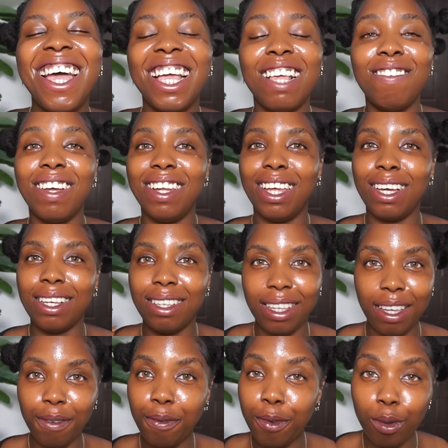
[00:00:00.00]
Give that like
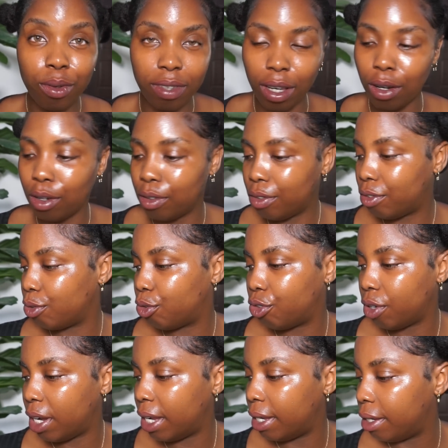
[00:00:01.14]
a few seconds to
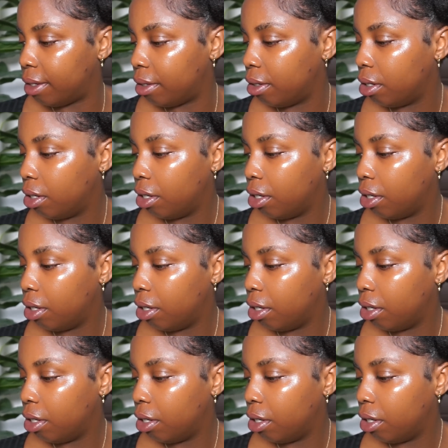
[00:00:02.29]
dry in